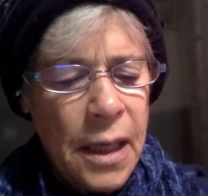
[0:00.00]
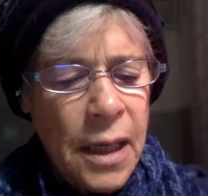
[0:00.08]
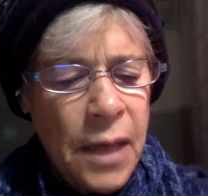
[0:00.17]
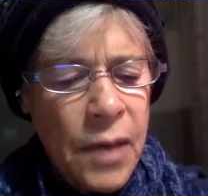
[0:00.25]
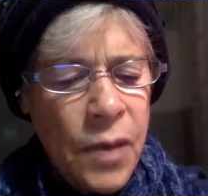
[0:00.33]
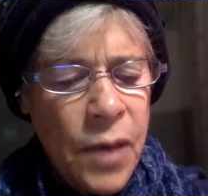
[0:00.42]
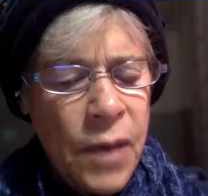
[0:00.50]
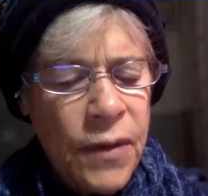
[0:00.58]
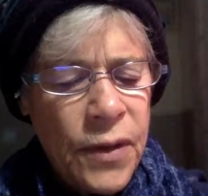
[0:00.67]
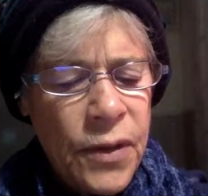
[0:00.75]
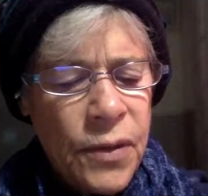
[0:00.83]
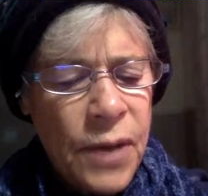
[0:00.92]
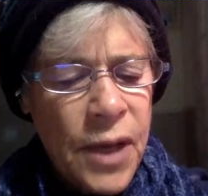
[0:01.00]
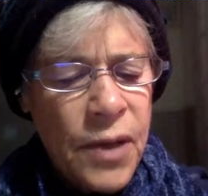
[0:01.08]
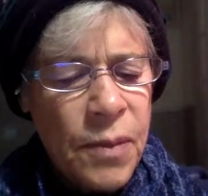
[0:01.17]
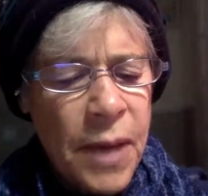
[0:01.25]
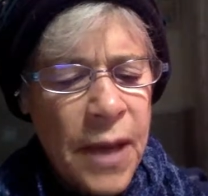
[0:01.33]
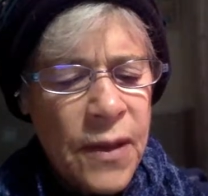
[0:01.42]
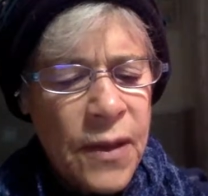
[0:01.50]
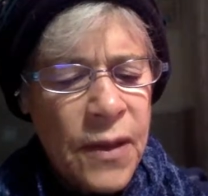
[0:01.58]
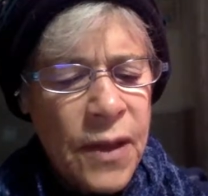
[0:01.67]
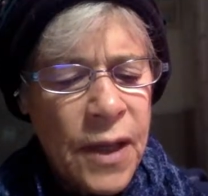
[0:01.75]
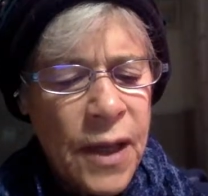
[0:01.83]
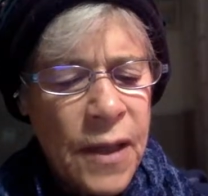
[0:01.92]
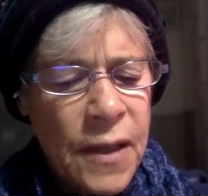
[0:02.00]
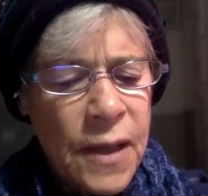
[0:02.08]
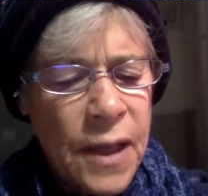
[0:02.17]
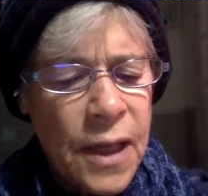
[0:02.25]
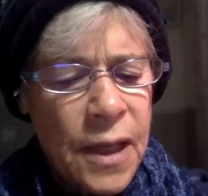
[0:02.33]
and grievous trespasses against thee,